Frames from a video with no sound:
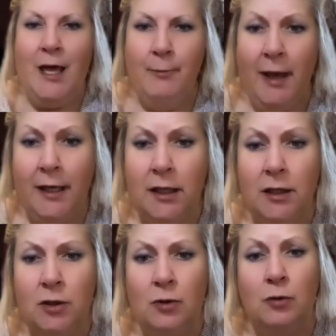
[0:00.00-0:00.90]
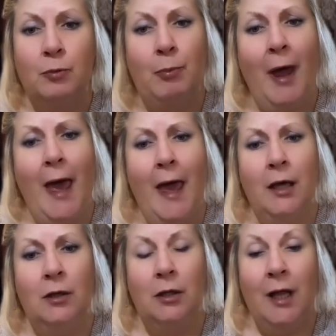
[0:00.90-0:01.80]
making you look
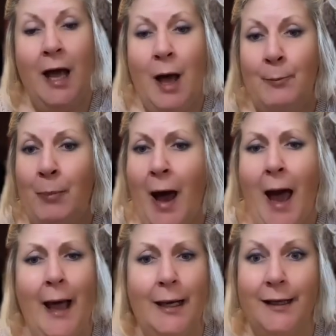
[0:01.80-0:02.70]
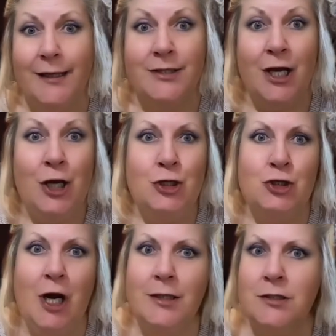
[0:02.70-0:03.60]
pale, pallid,
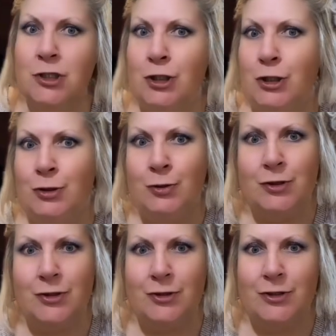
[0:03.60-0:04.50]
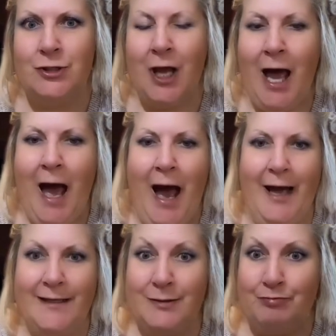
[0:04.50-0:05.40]
translucent
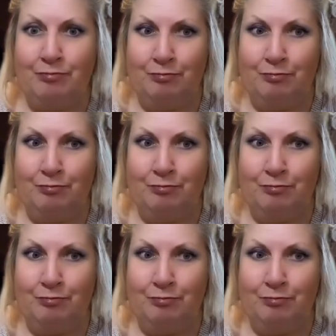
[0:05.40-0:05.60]
and